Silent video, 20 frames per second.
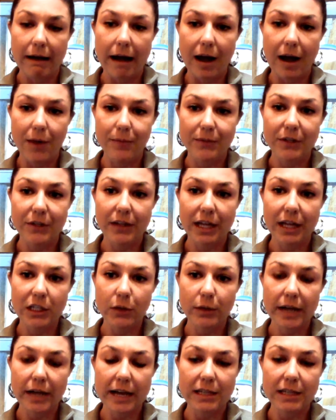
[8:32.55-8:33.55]
So that's a
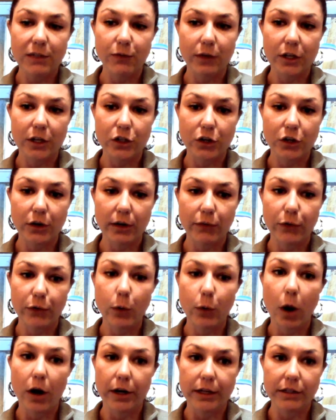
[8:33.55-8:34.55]
nice feature if you
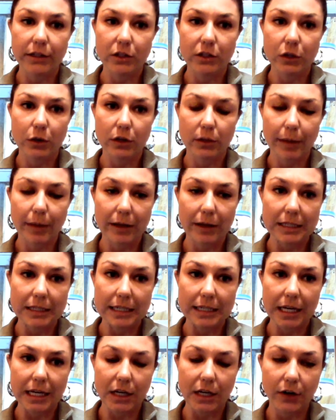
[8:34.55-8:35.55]
are concerned about
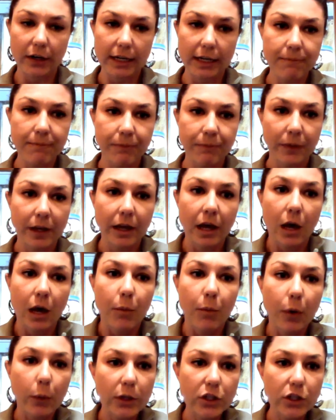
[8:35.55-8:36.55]
security.
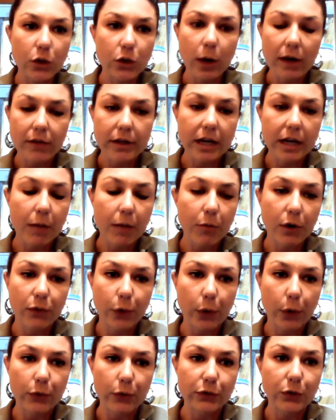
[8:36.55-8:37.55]
But we do have a number of
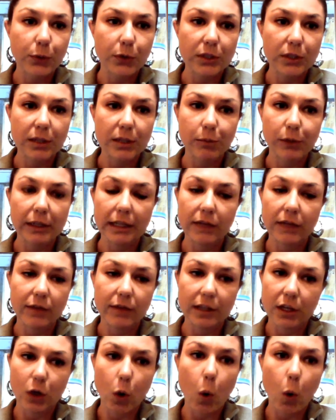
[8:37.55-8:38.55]
hosts who are simply leaving
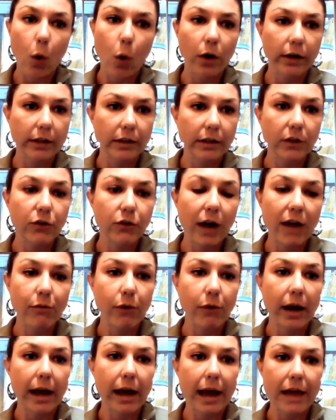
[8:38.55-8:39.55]
their cord in the
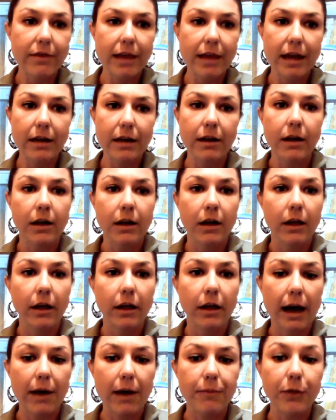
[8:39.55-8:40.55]
driveway, and then
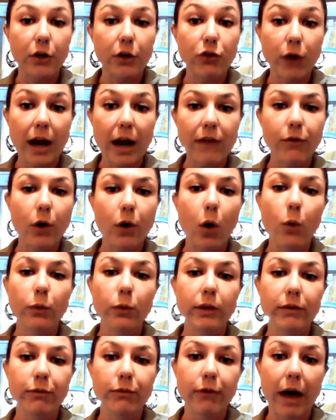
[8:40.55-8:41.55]
the driver only
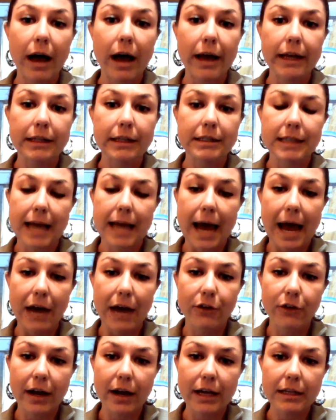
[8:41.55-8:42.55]
finds the
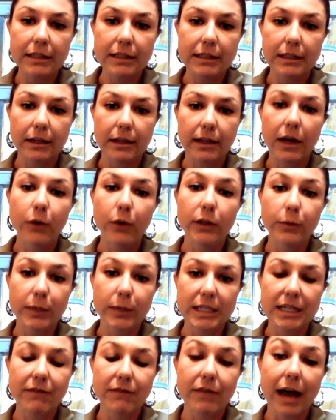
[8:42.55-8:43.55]
address. They only
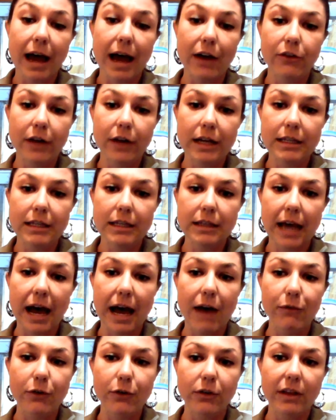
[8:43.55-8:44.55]
receive the address
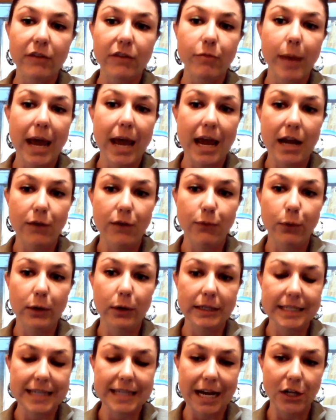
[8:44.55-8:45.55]
after they paid for
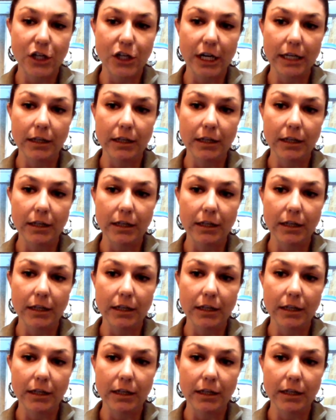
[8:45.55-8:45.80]
a session.